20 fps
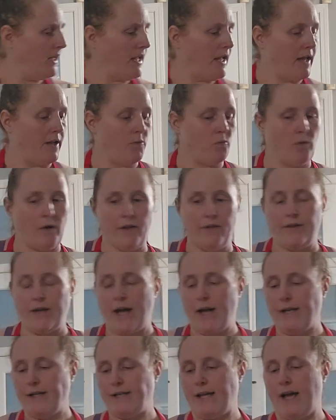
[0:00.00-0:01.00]
And while
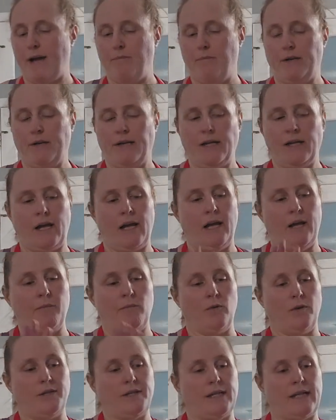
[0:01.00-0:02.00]
that is happening, I am
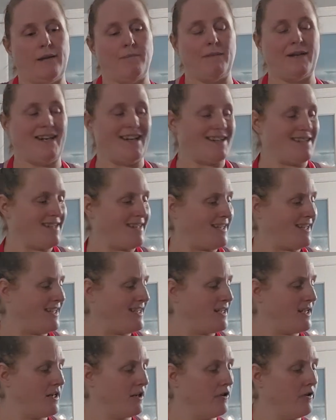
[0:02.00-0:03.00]
going to get my next
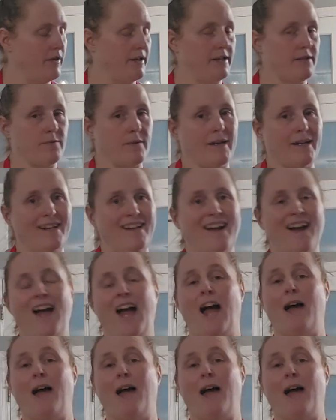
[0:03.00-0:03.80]
set of cookies ready.